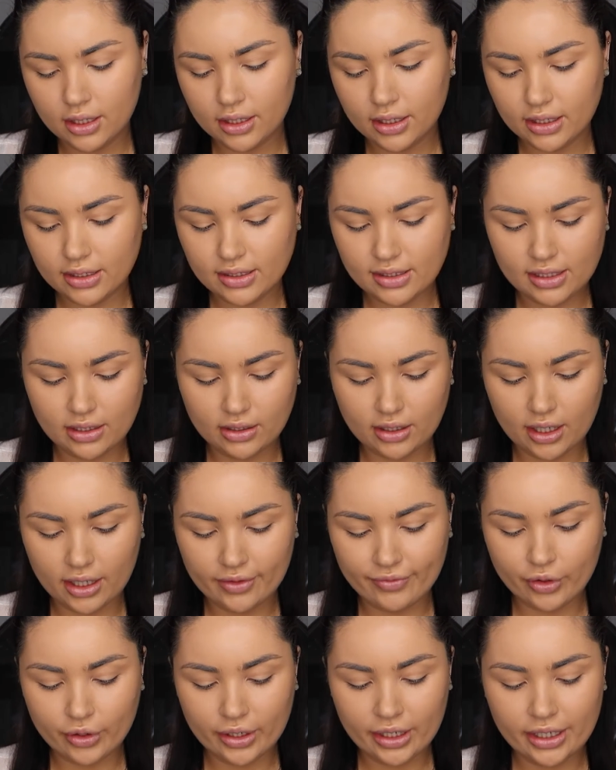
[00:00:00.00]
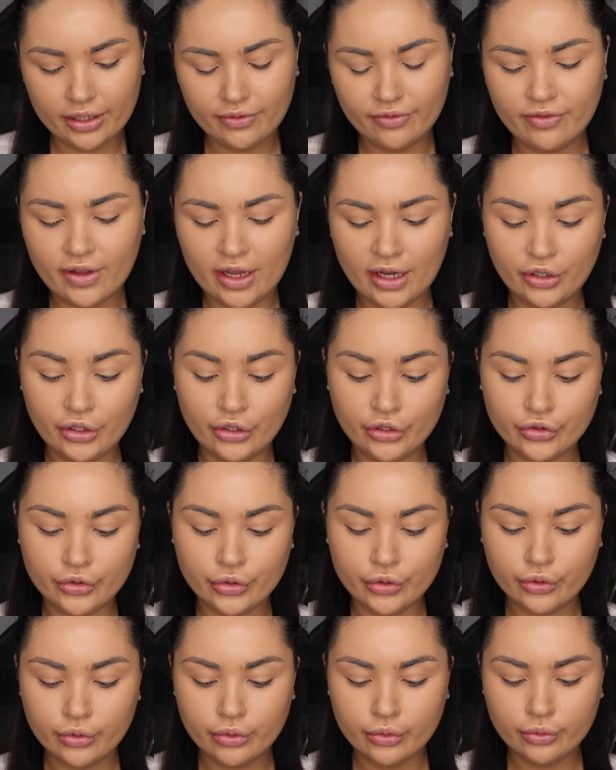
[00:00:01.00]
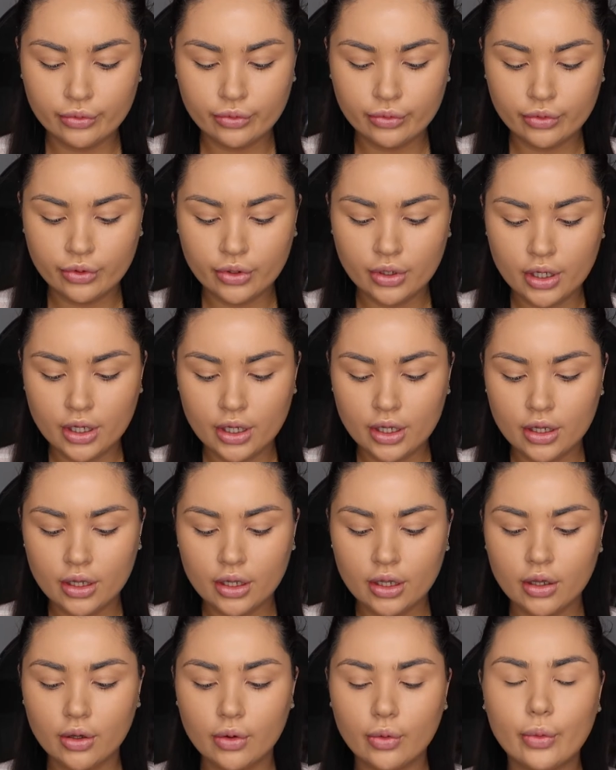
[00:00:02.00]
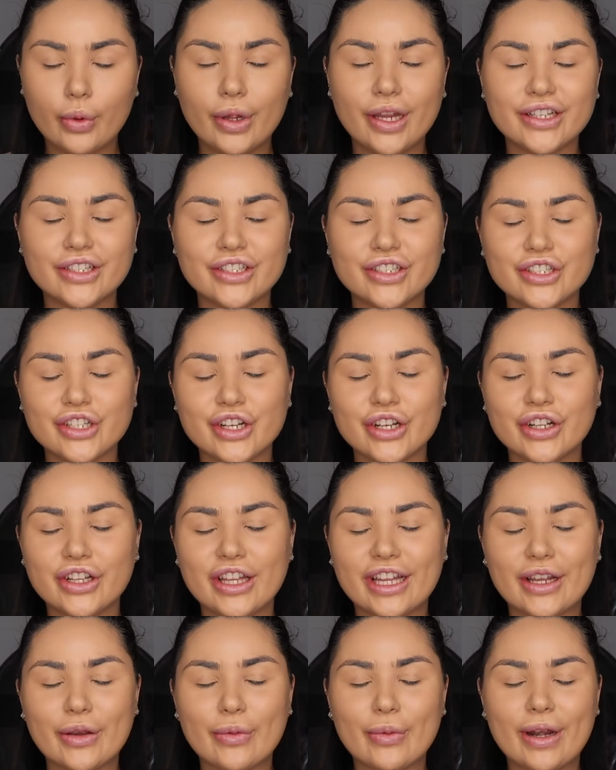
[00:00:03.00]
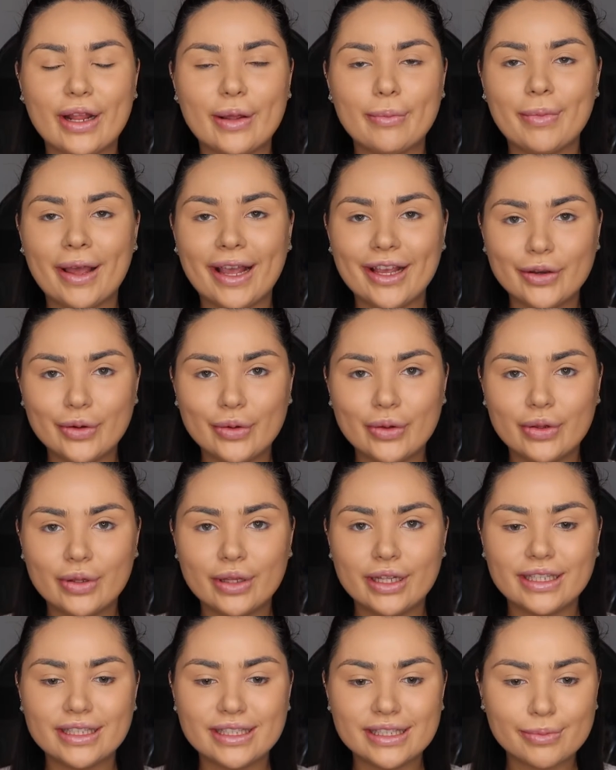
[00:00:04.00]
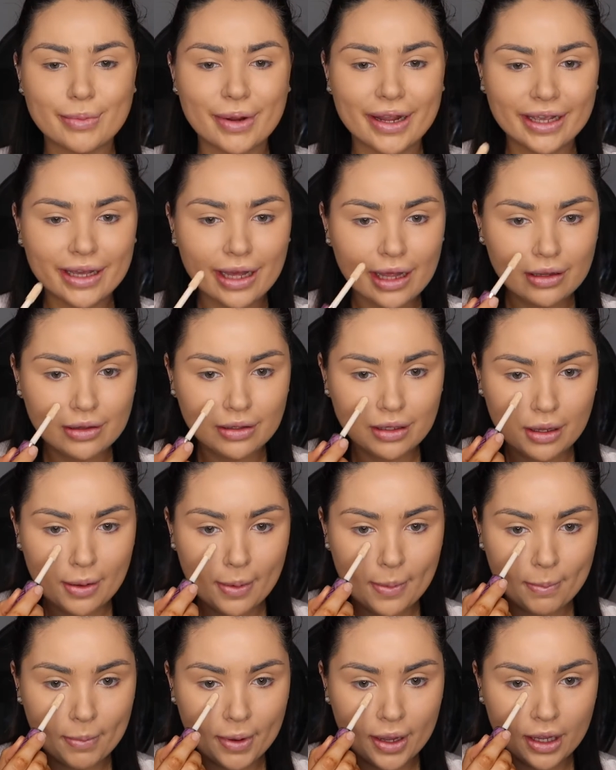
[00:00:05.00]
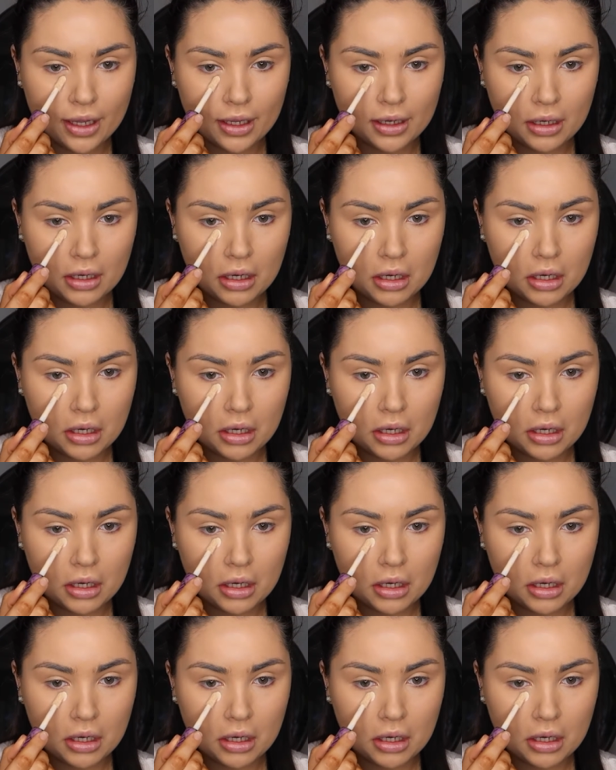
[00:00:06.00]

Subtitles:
concealer. I've got it in Fair Neutral, which like when I'm pale is my colour, but